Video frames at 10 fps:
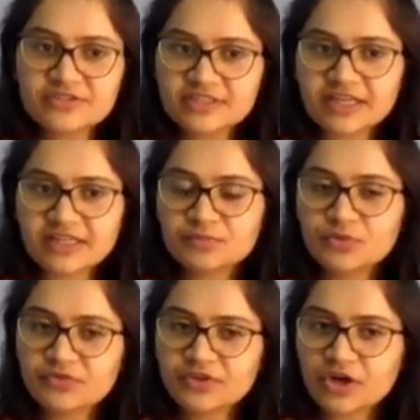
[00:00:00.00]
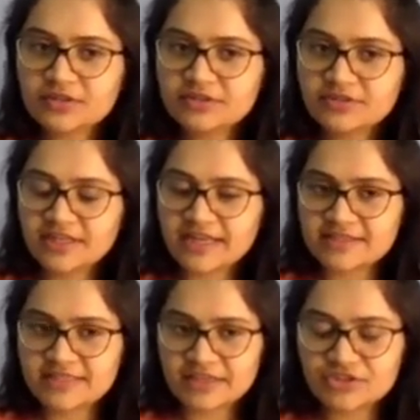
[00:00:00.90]
So now, Siddhant, moving
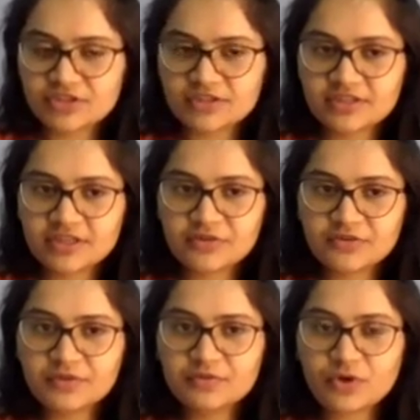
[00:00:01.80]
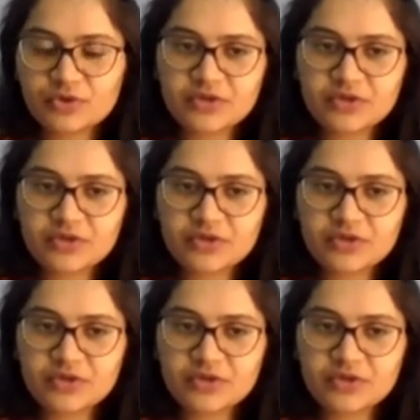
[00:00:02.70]
on to the next section,